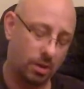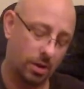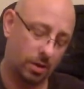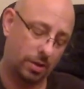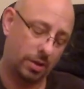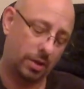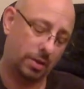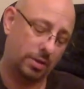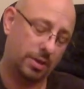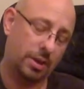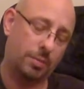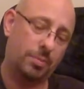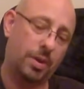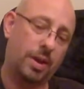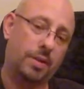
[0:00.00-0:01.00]

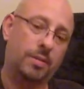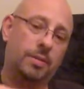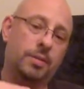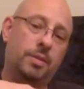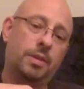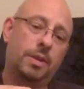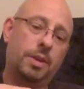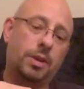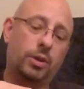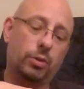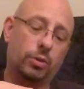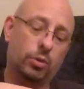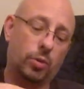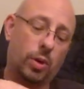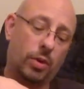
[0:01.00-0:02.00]
Cigpet
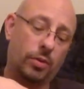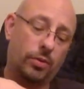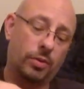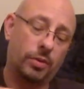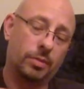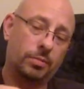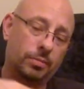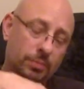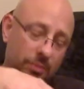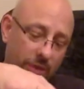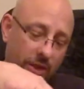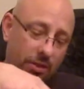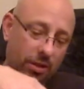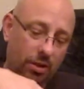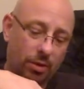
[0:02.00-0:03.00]
ECO12,
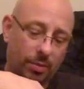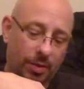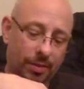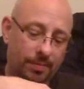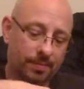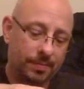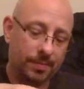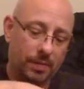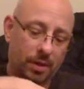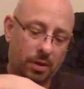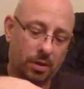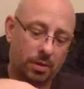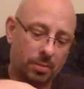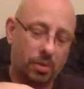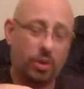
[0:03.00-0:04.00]
just a little bit.
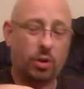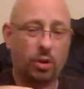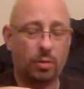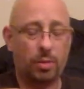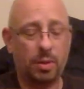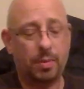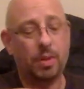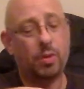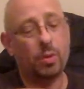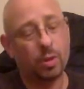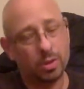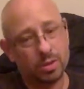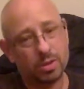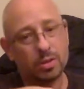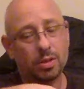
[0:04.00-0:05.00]
But it could be
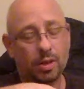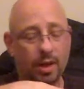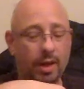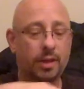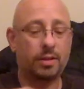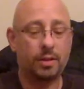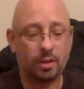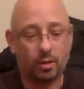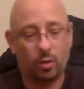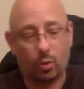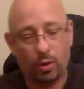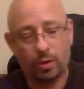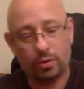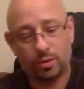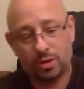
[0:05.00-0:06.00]
because the
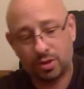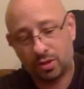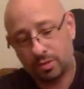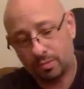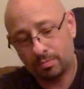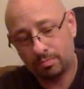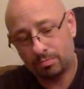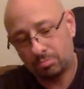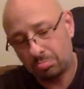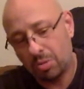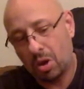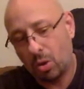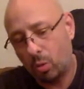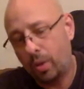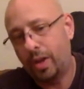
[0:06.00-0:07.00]
coil's
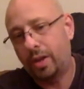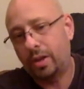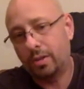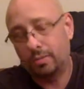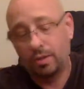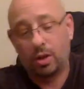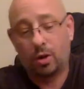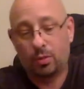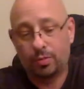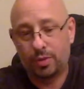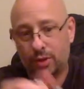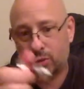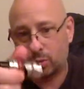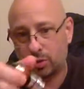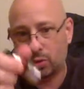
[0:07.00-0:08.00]
a week. You know,
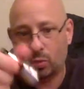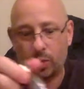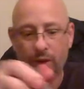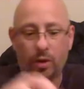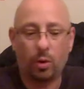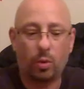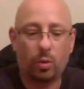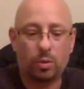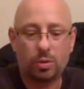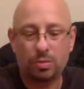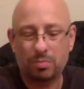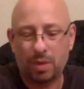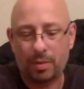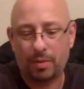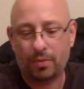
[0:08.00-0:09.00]
this one's a week old,
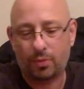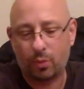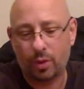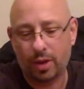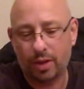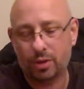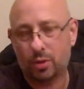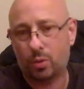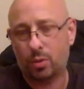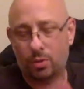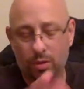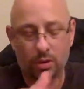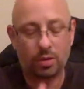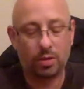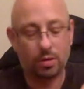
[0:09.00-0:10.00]
maybe 4 days
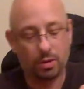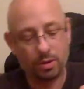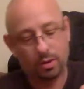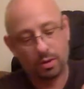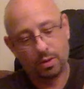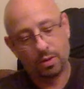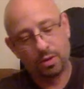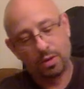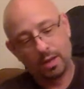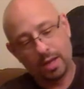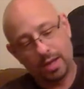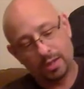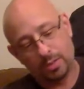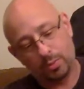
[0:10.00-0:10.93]
old, as